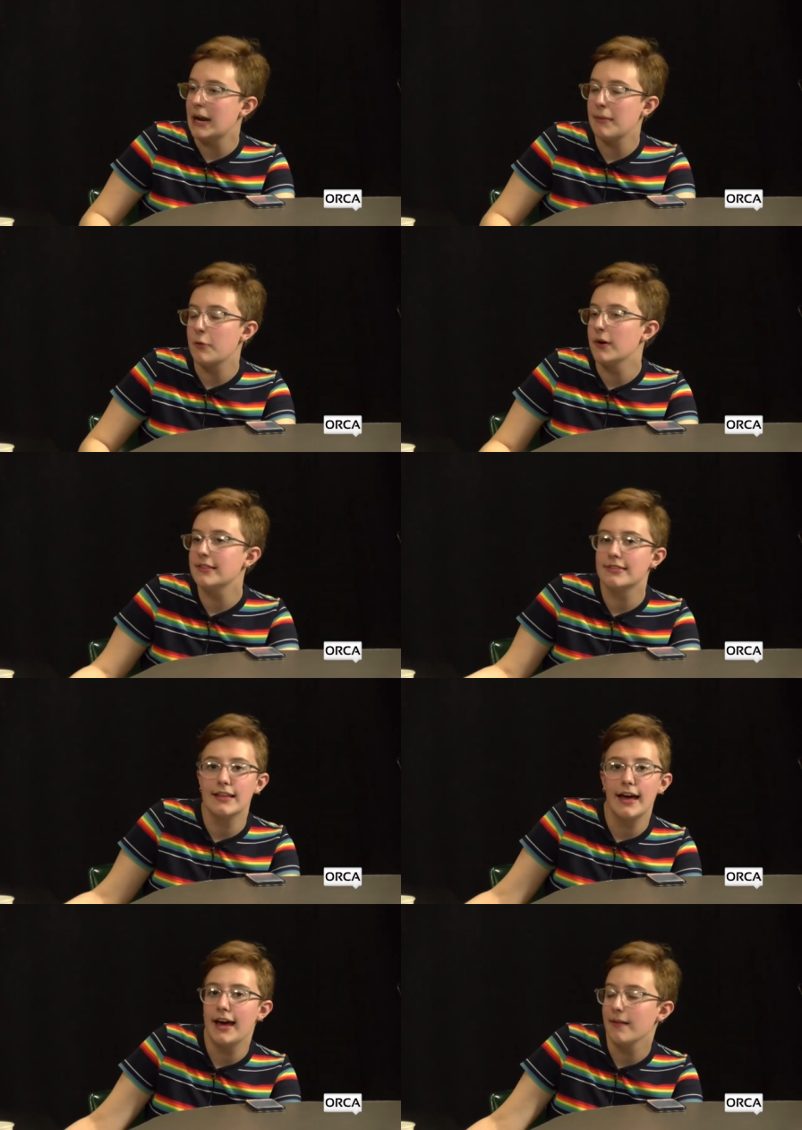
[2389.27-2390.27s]
I'm like, what
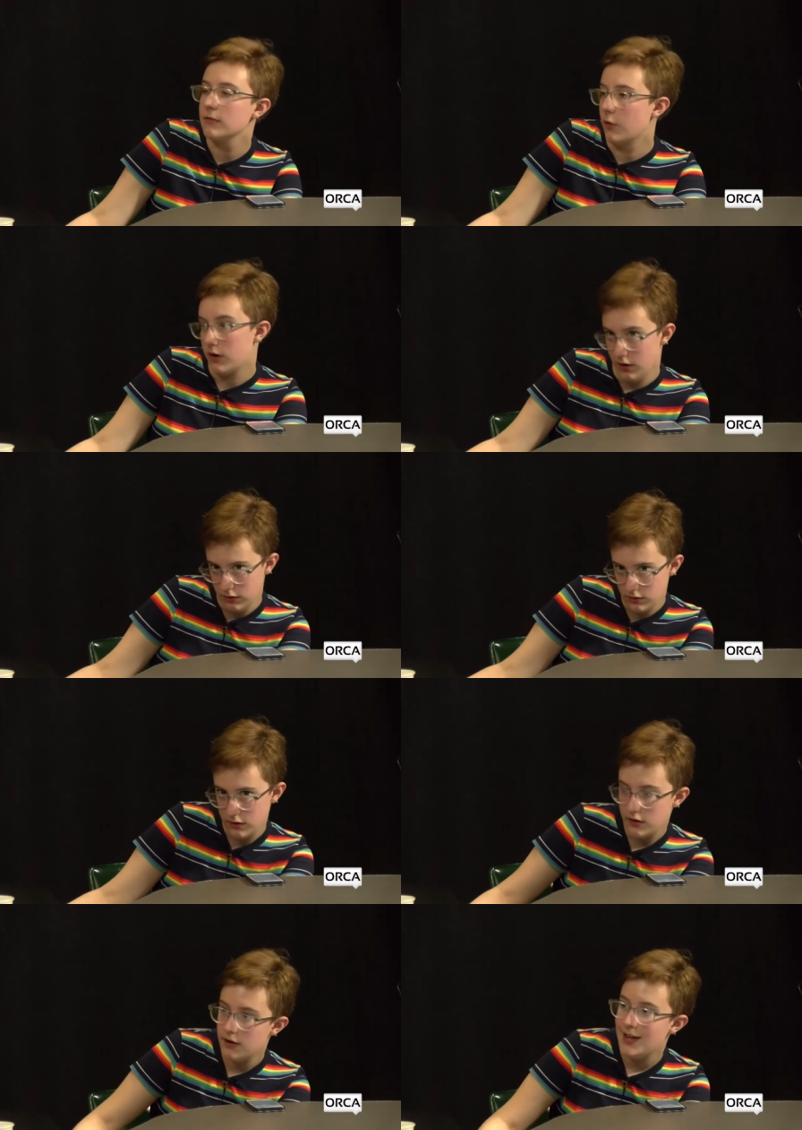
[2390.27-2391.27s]
the hell is going yeah, on? Yeah, no,
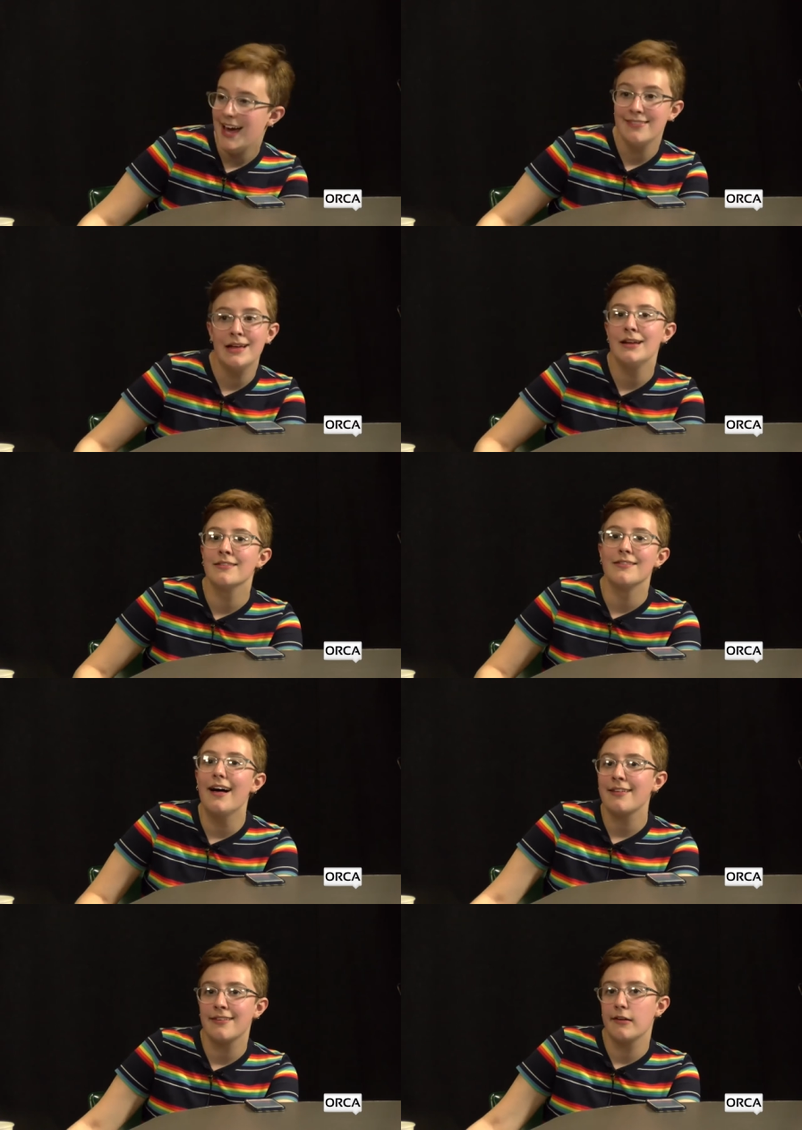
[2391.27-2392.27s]
I mean. And then the
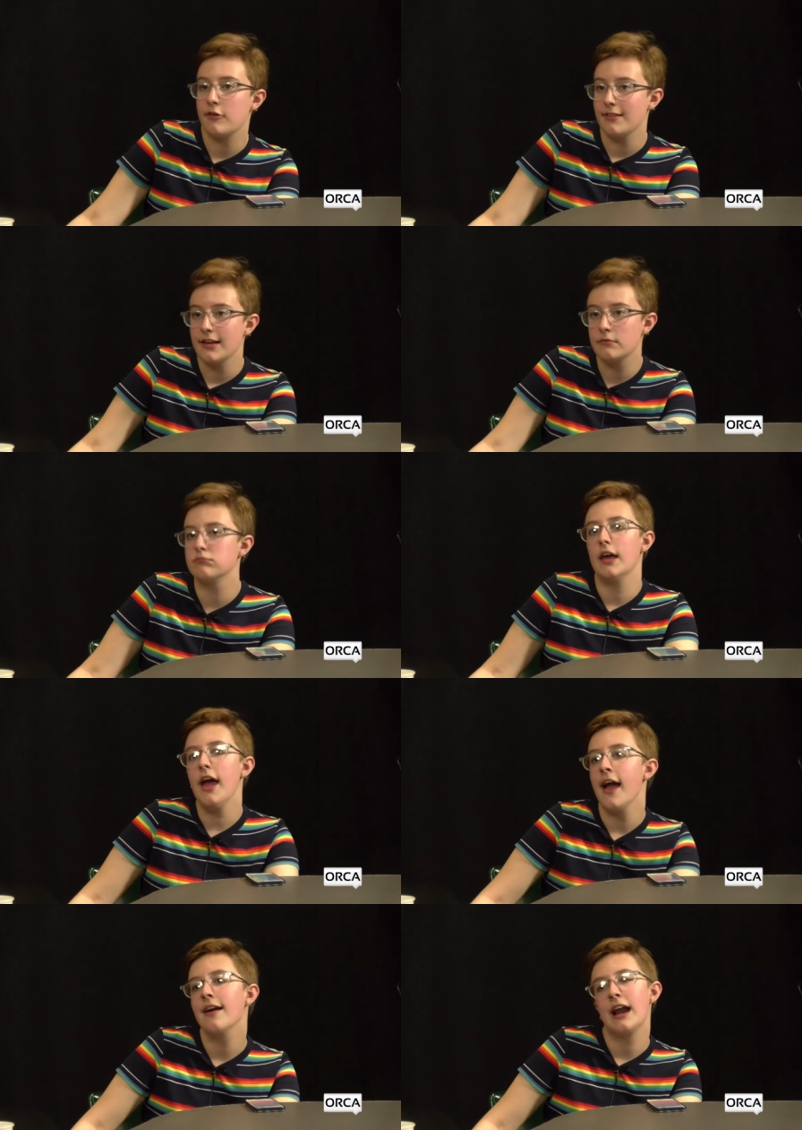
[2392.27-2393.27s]
last season it's just like
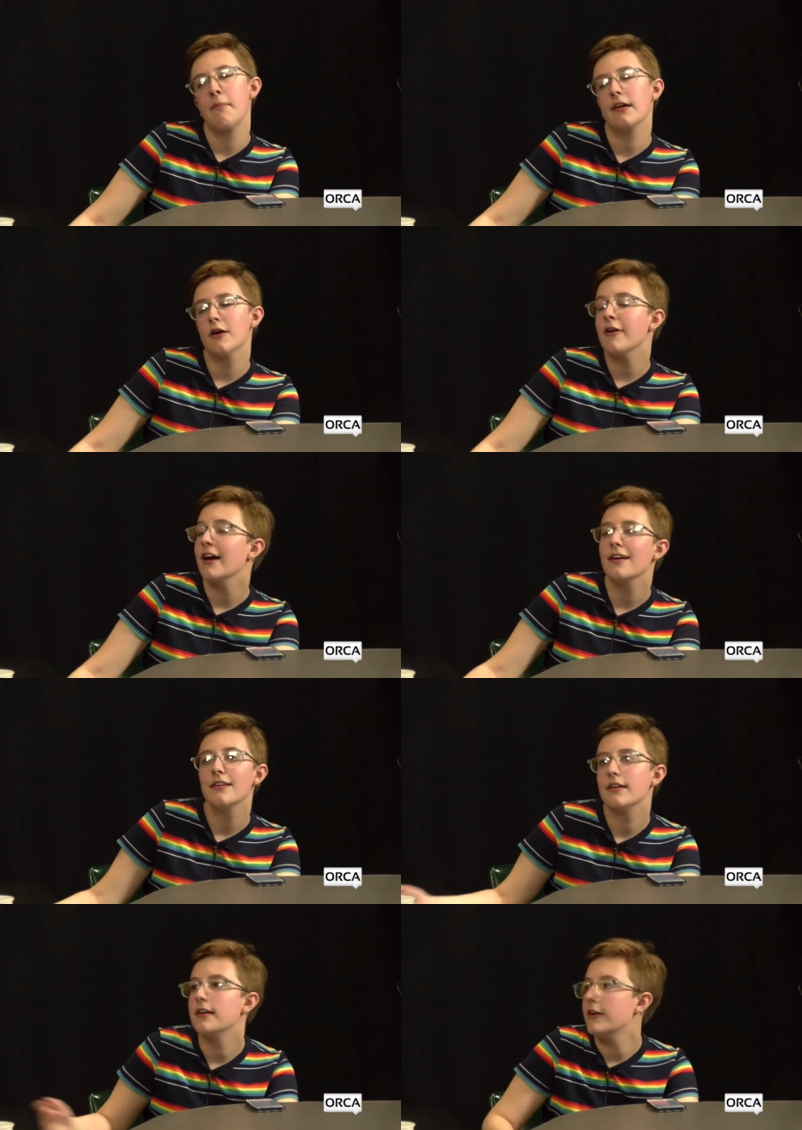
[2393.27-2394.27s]
gay, and I'm like, okay.
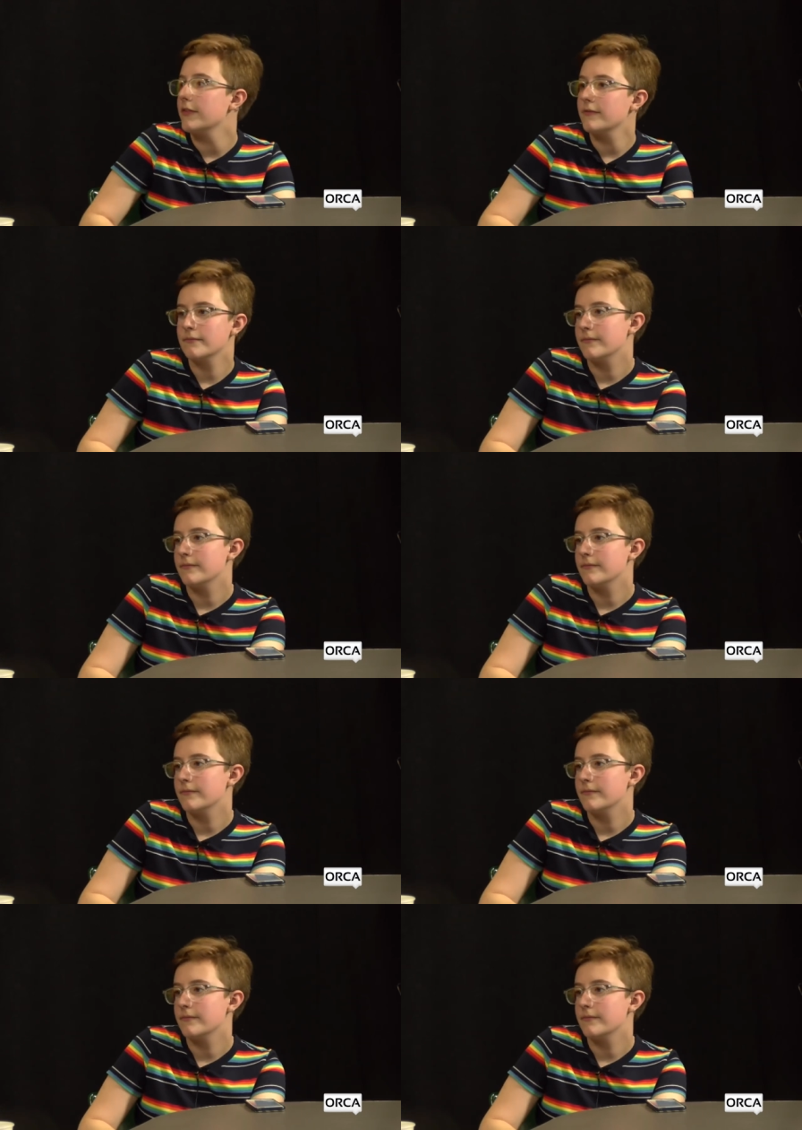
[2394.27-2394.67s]
Yeah, no.